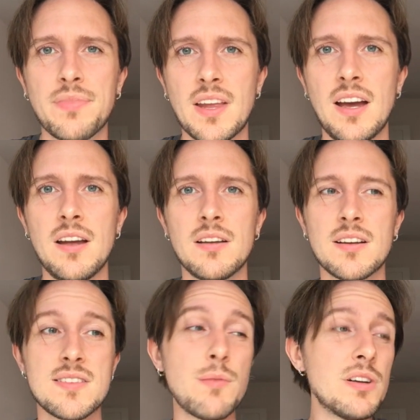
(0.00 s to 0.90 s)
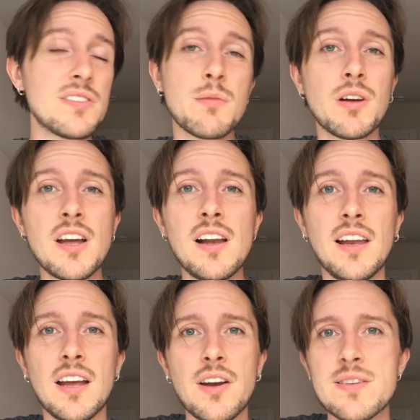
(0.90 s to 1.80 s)
Because I would have done one
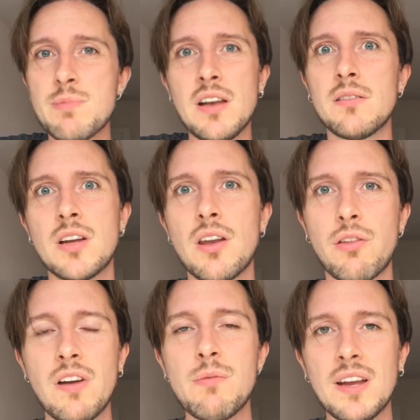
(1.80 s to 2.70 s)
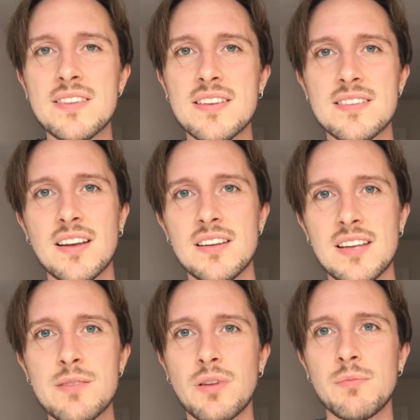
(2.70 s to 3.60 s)
earlier. You know, it's been a good 3 weeks since I
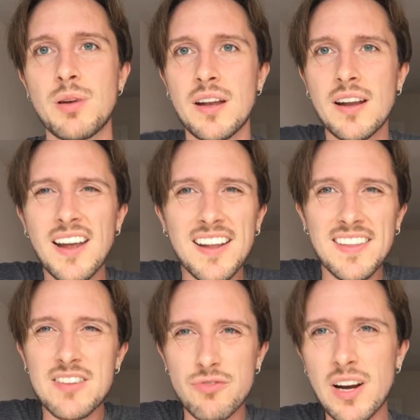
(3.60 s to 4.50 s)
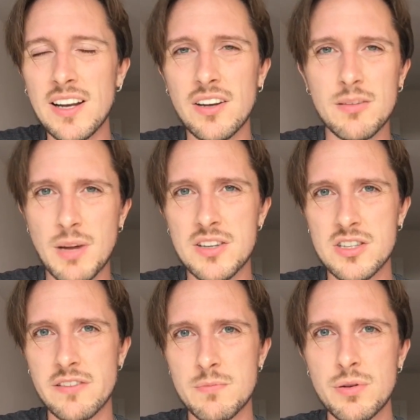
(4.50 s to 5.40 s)
did one, but there's really not much
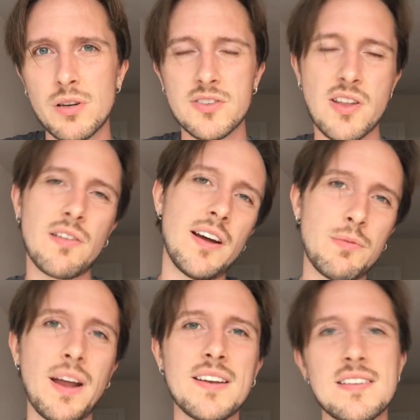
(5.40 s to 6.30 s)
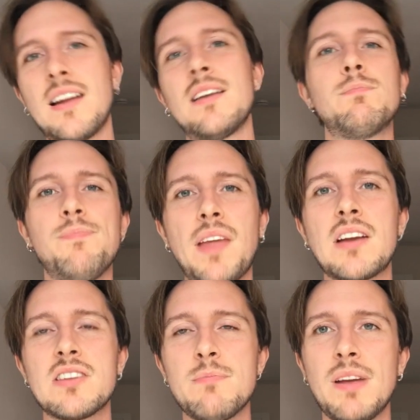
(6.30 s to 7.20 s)
to report. So I thought I'd wait until I'd
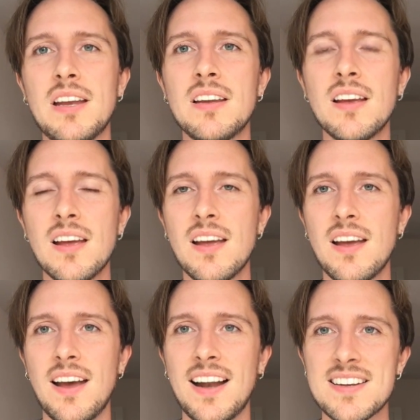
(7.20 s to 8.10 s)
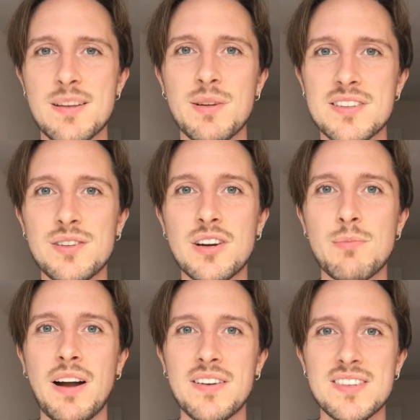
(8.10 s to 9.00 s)
actually been and had something to talk
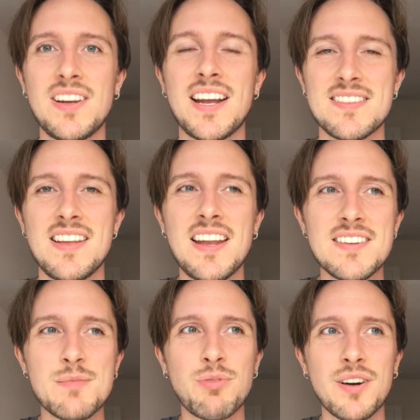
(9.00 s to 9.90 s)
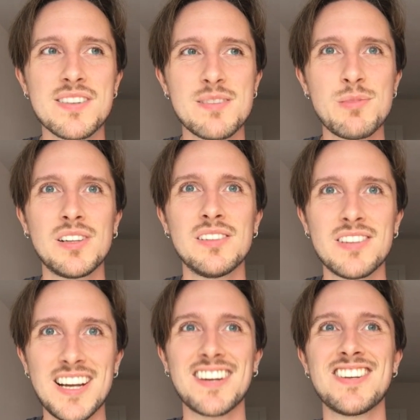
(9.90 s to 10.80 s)
about. So yes, the interproximal
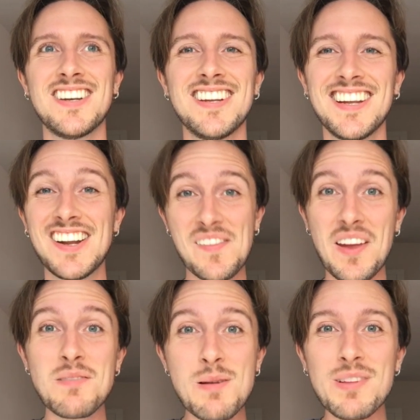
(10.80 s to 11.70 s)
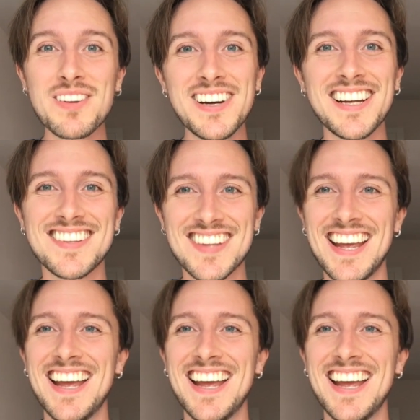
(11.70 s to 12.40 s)
reduction. I remember the words.